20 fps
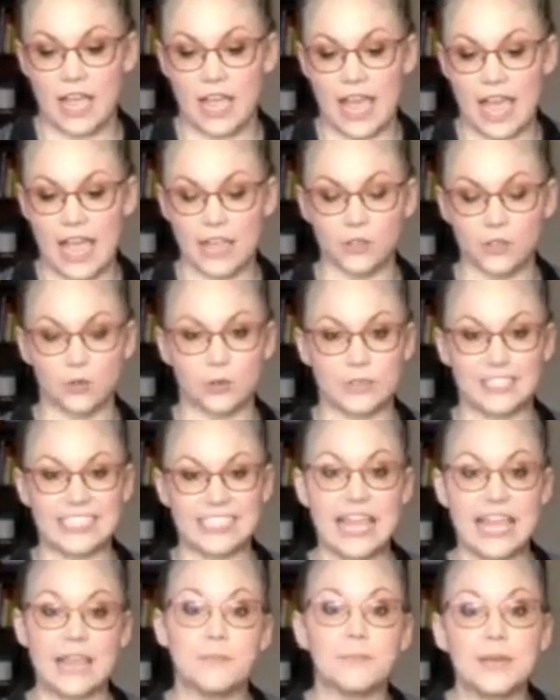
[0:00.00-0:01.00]
and you're
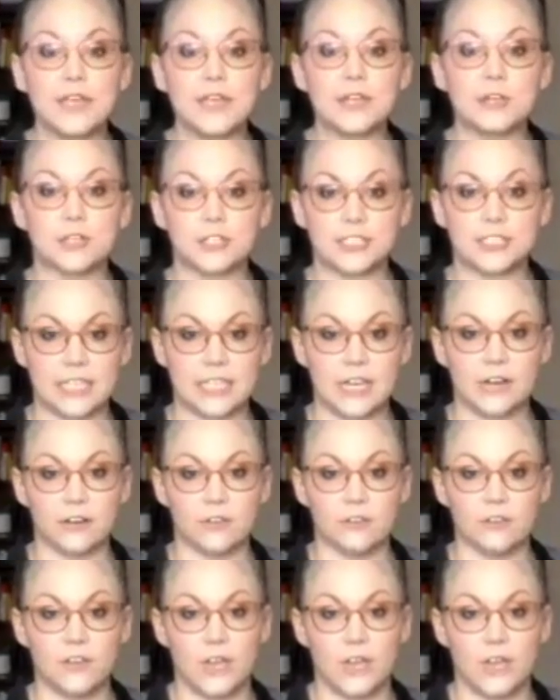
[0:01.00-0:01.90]
taping yourself